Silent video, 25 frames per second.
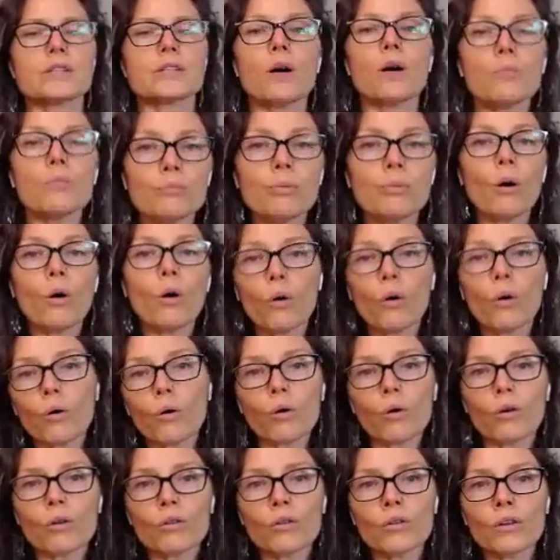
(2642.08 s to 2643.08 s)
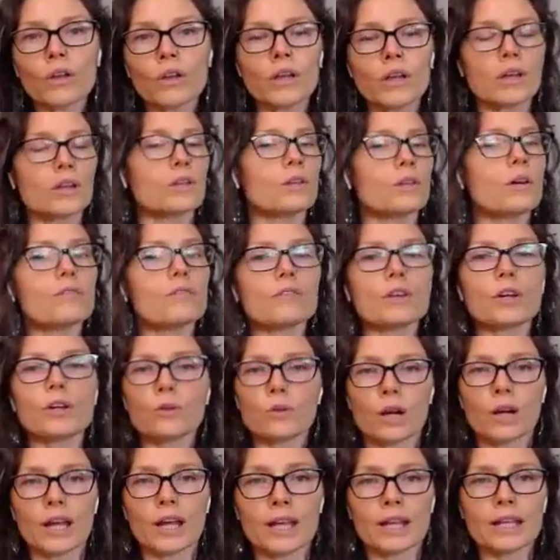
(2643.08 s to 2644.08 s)
a bowl. You have a
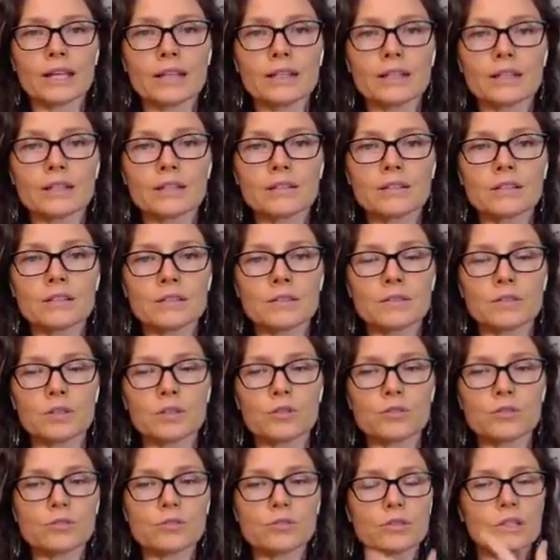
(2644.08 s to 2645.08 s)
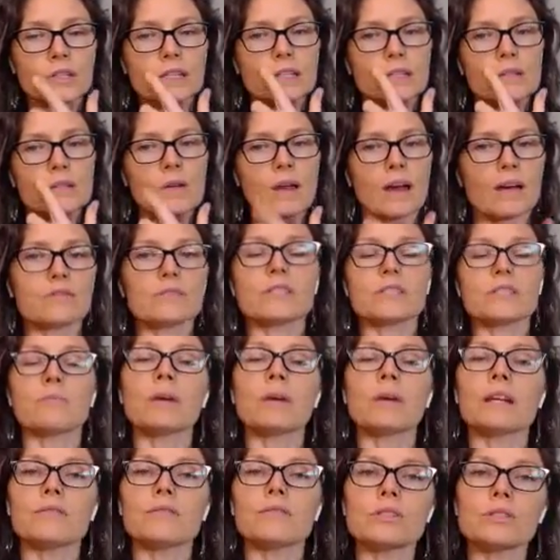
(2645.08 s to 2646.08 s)
grain. Usually you have some
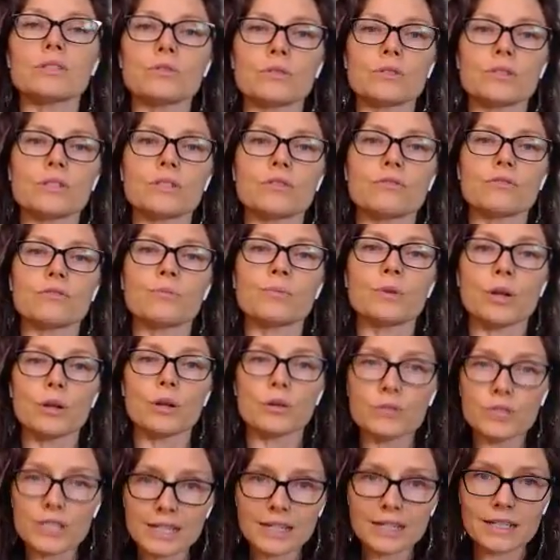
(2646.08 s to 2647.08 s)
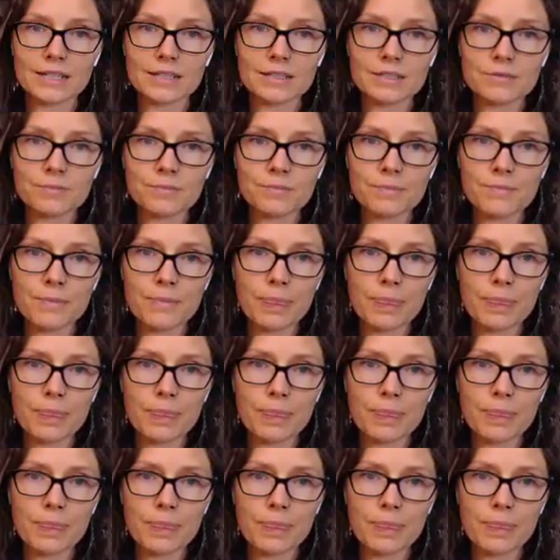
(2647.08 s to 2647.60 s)
kind of a source of protein.